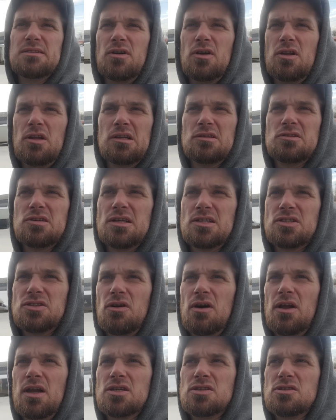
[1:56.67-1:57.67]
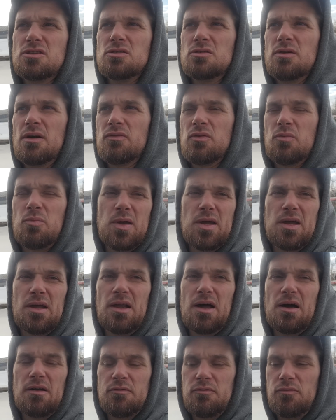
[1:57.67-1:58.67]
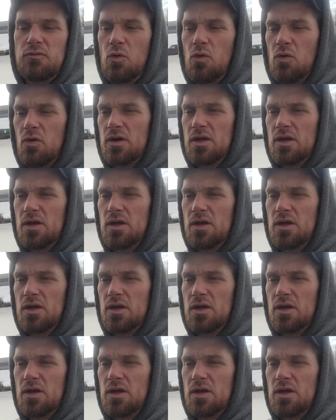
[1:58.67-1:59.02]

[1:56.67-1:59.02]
All those electronics you do have to pay a lot for.